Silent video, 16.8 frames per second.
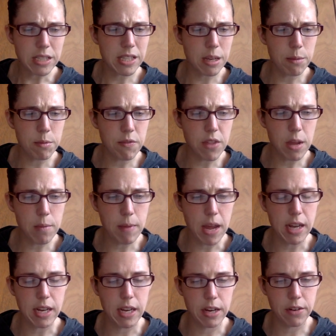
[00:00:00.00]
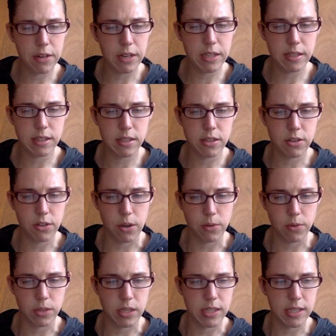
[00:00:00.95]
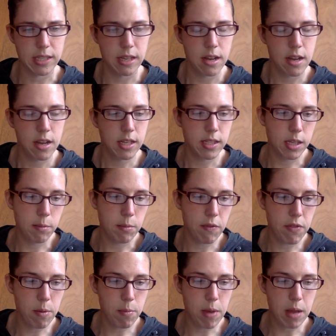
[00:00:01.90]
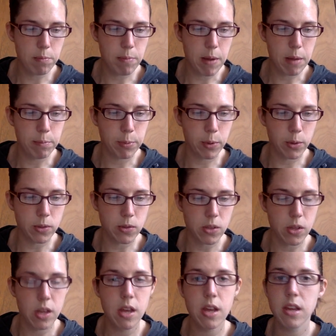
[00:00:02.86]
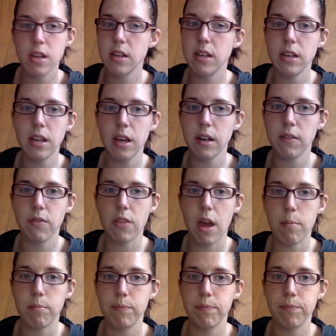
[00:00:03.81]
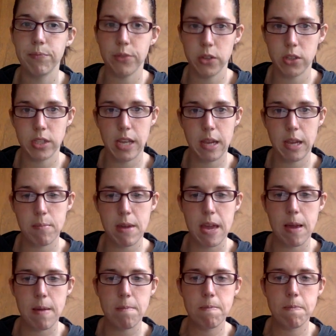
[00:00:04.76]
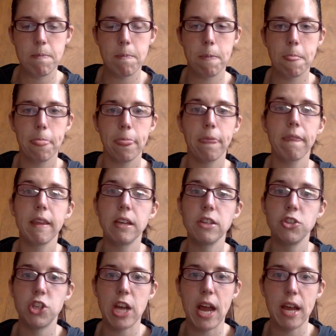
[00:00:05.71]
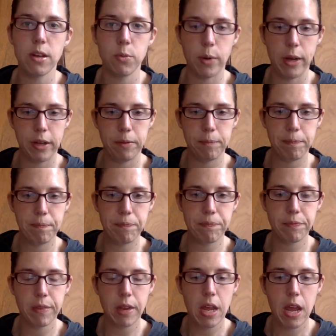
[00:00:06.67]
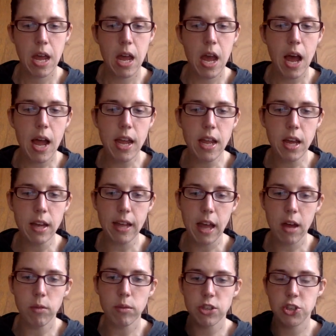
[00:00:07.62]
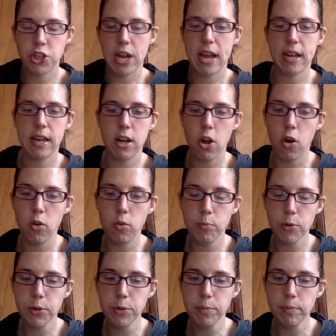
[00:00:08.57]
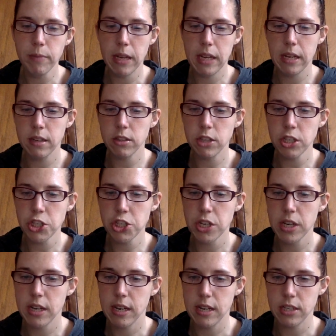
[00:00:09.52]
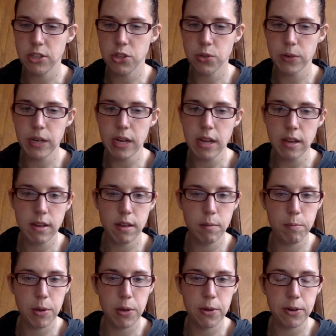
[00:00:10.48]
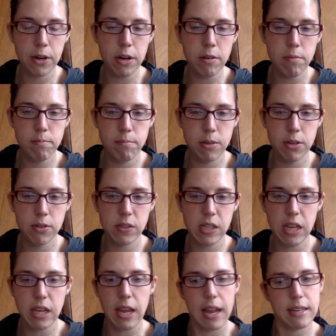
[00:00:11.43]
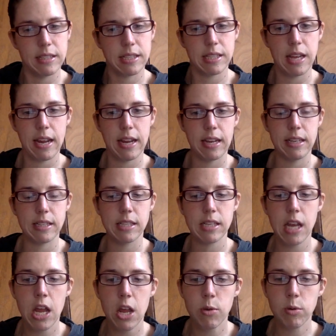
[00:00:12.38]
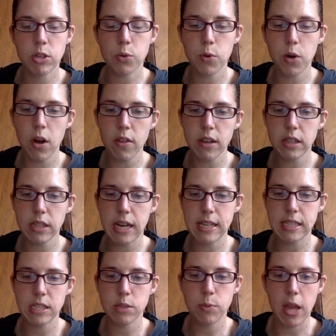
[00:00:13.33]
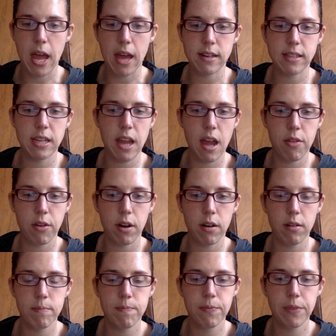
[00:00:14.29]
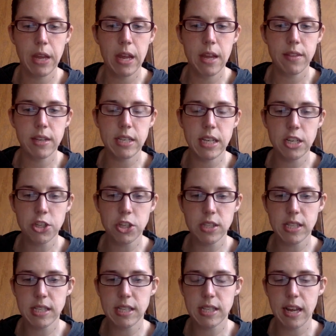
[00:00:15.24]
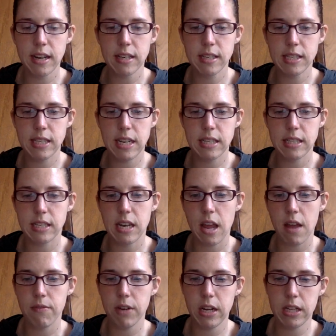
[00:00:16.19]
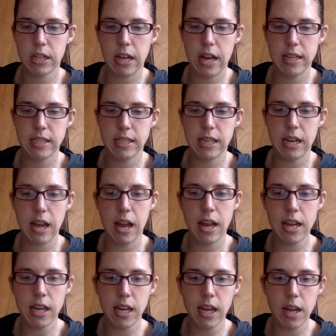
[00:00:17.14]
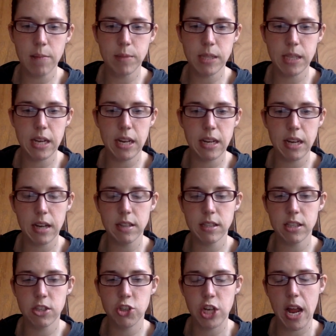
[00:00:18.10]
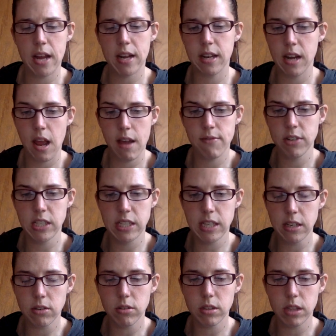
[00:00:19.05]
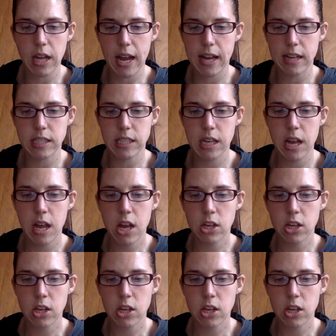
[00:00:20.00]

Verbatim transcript: Some of them had earrings in their noses. Some of them had pimples. None of them looked like me. Jack will. I hung out with Jack in homeroom, English, history, computer, music, and science, which were all the classes we had together. The teachers assigned seats in every class, and I ended up sitting next to Jack in every single class.